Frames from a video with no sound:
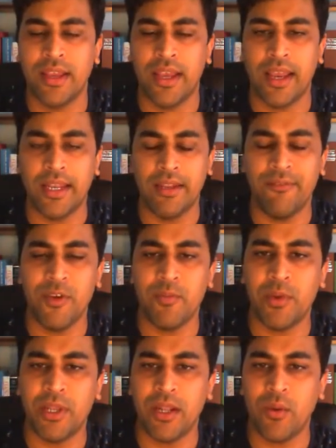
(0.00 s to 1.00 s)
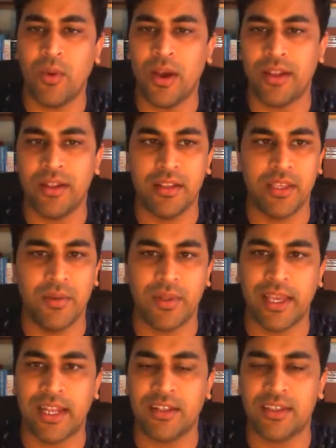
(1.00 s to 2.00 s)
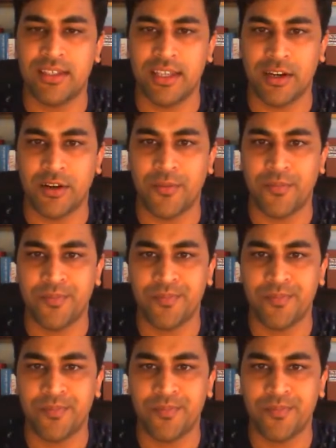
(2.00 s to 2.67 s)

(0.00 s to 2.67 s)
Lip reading: And if you put in a 1, you will get out a 0.